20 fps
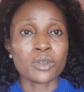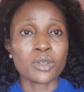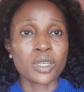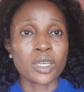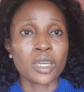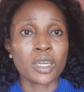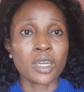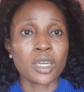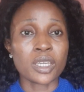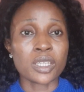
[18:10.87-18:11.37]

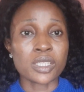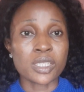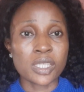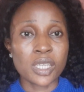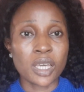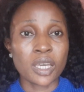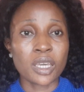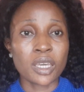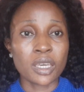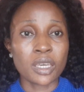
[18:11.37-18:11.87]
Okay, in
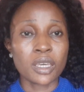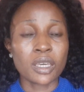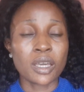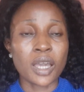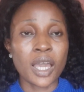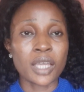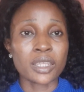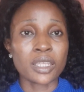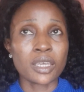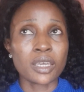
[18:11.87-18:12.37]
Turkey,
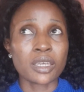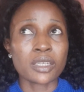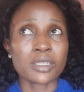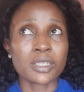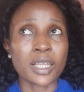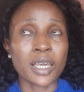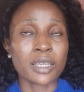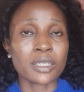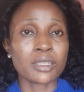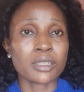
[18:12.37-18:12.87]
I think
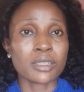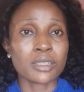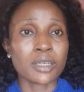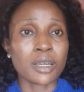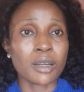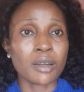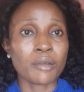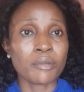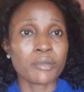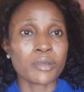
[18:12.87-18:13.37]
it's like
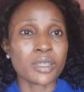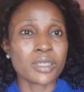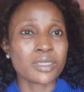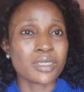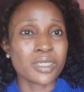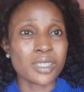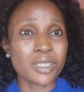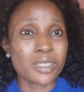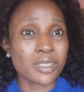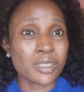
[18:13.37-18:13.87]
a
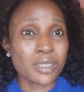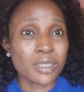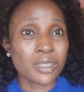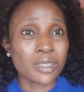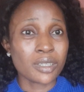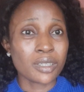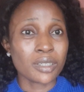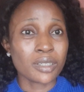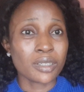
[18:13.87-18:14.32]
city